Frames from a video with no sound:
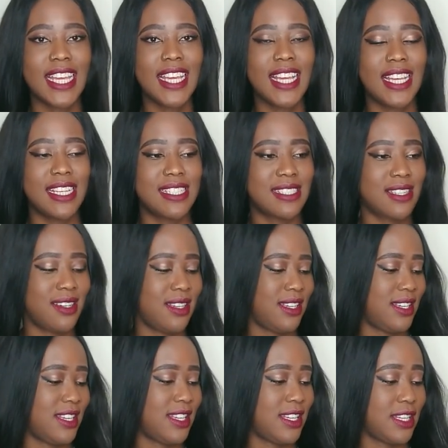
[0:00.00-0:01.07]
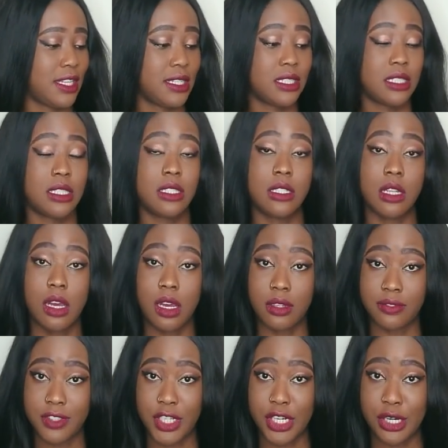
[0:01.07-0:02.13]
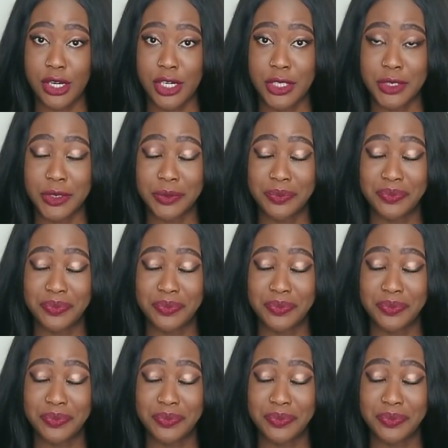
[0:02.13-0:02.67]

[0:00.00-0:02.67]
It is soft, girl.